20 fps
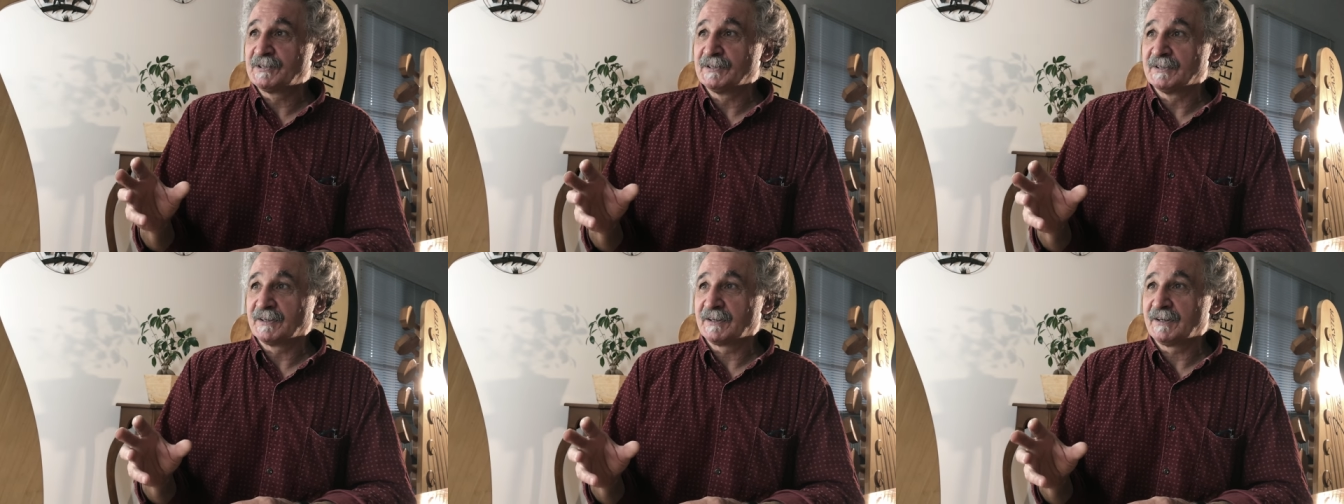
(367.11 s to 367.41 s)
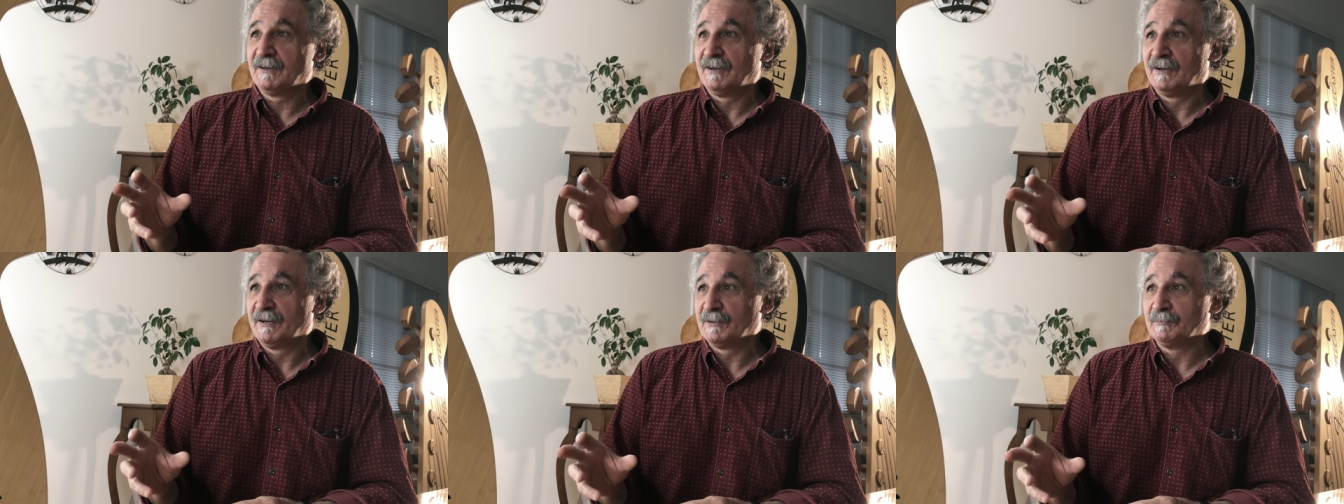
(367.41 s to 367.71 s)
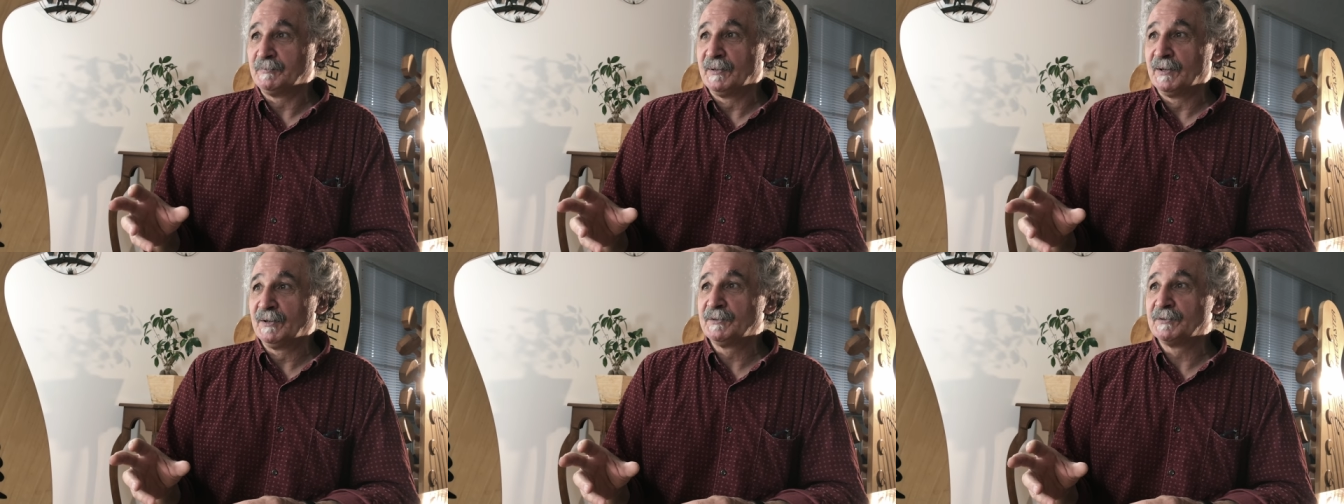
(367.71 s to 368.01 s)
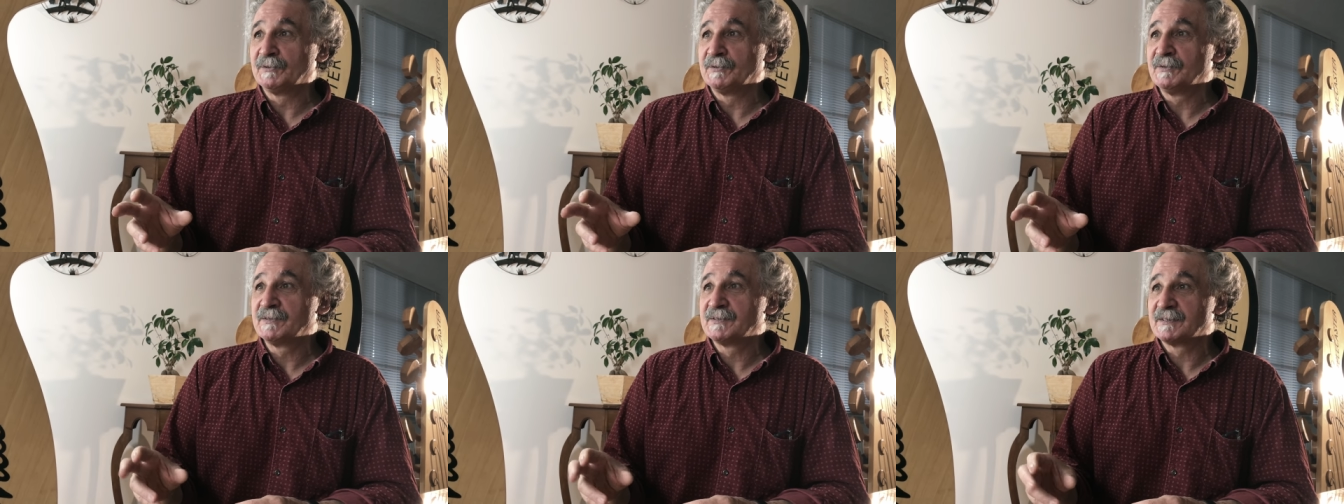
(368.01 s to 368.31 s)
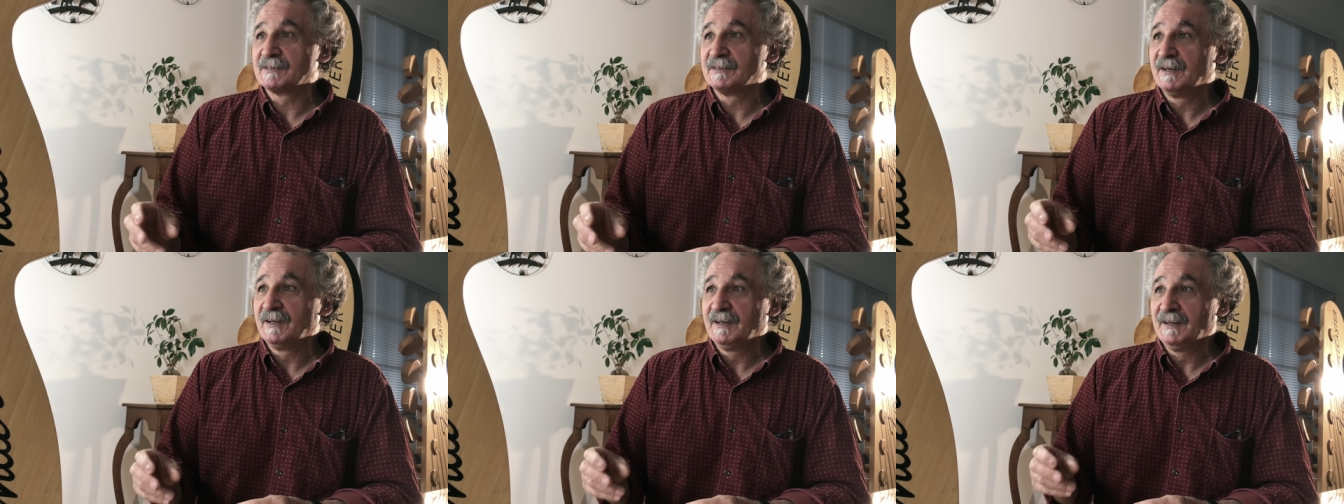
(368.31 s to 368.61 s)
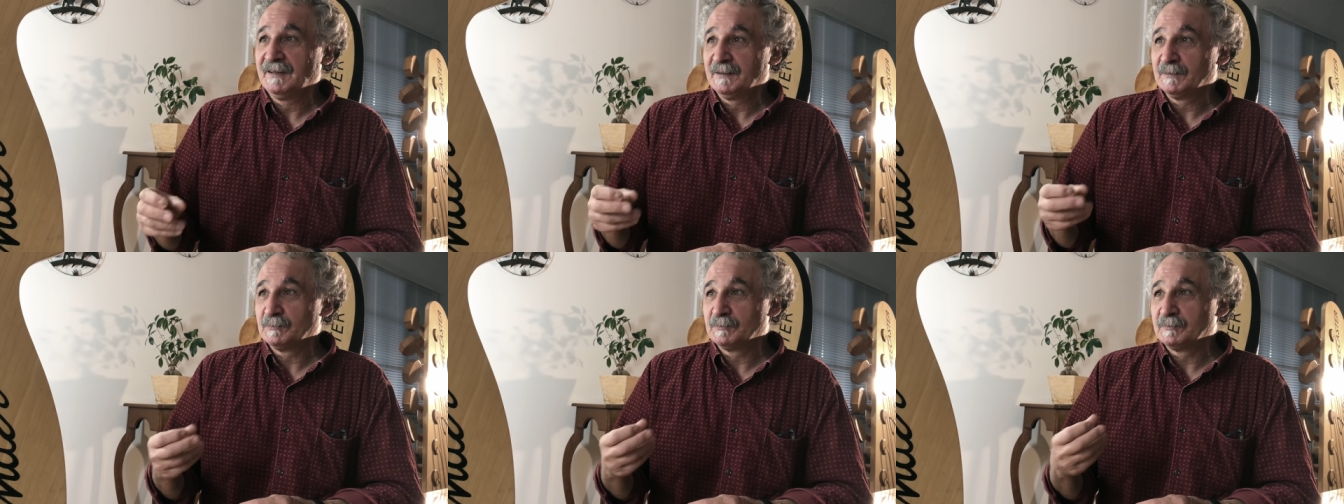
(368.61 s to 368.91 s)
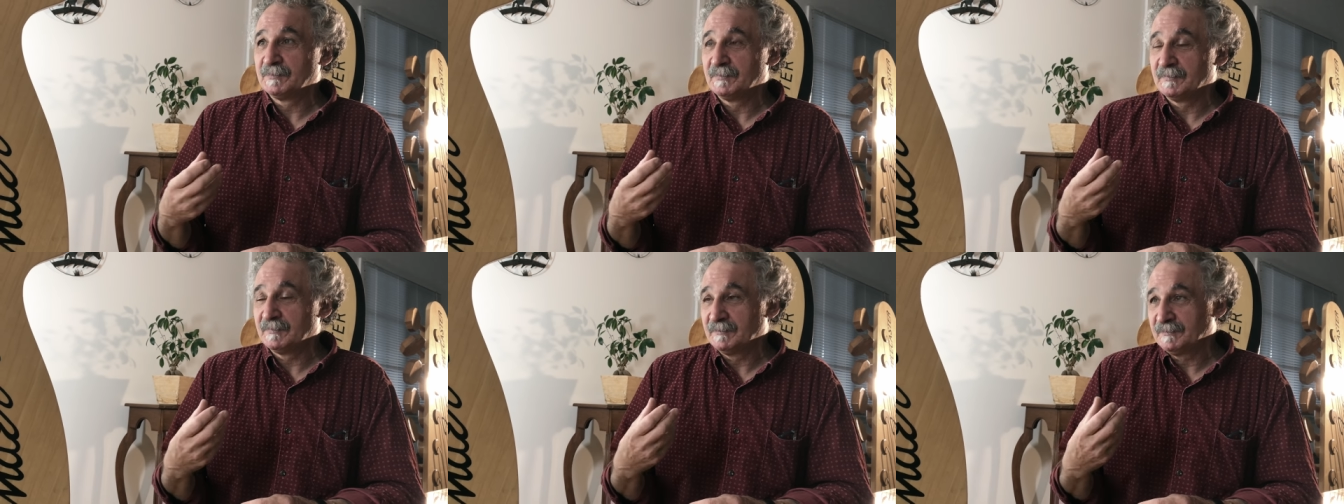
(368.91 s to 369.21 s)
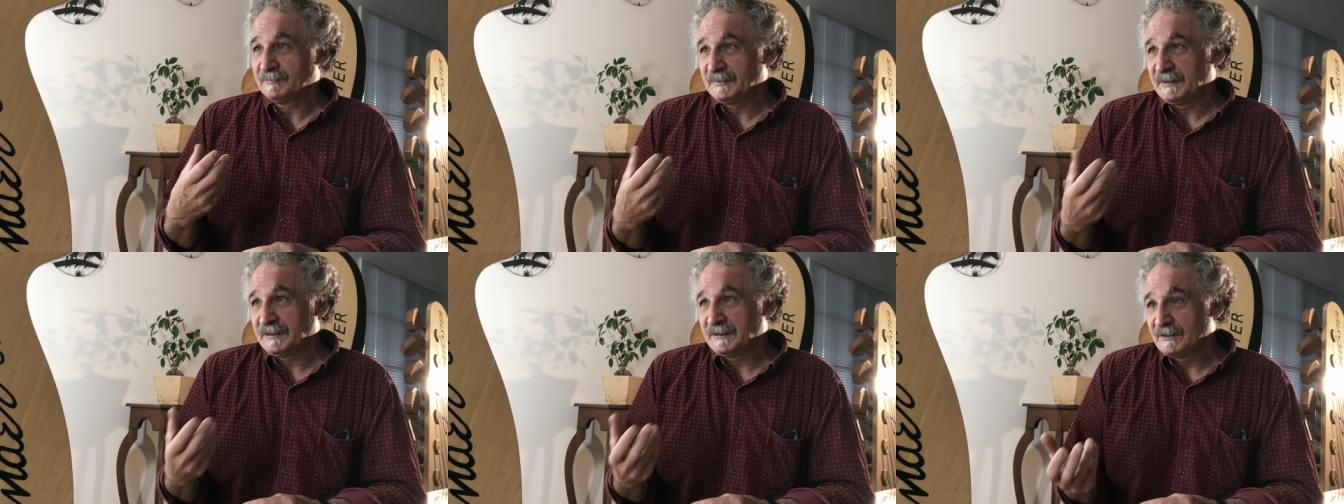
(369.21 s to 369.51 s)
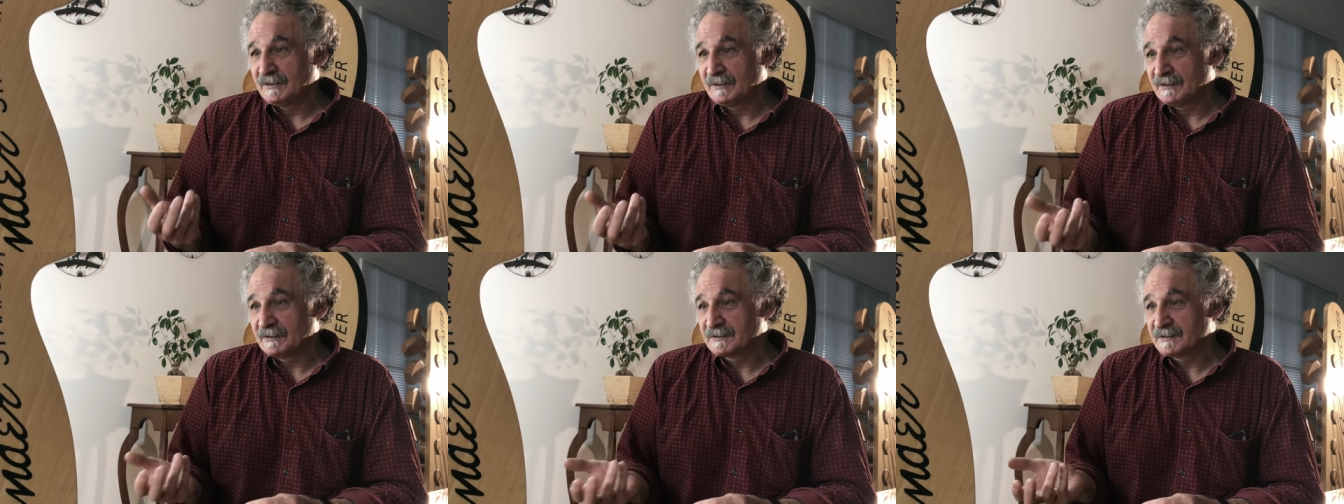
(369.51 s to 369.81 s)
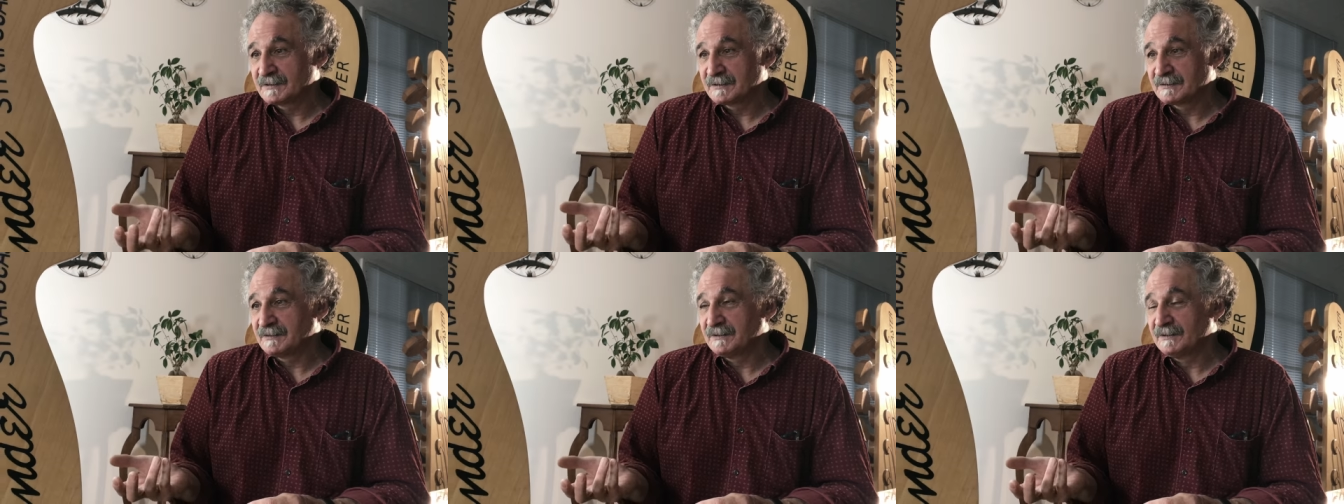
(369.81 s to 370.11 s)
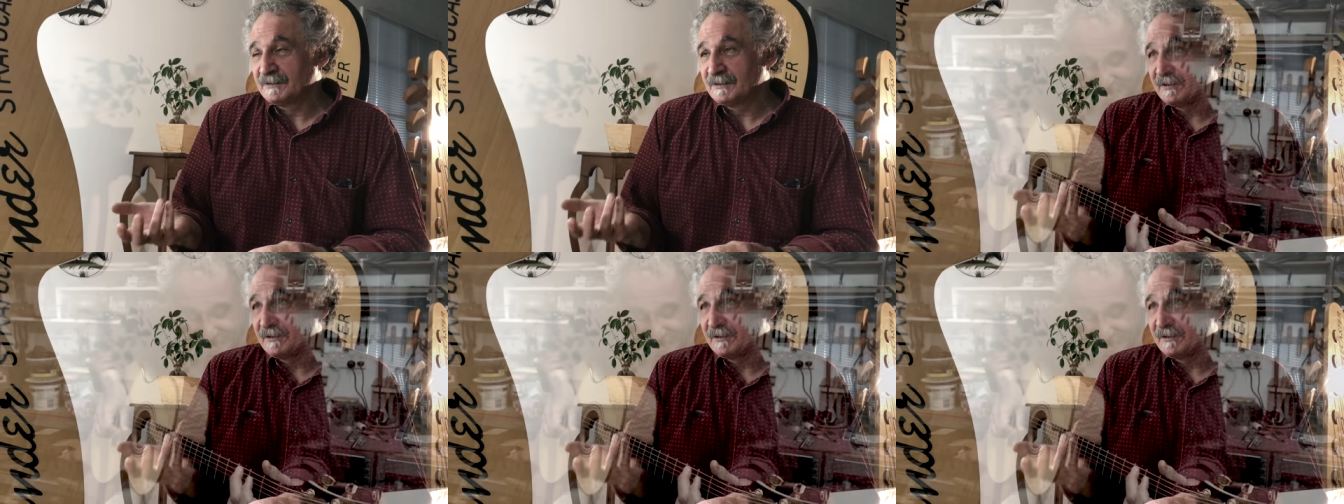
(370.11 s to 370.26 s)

to kind of blues because, you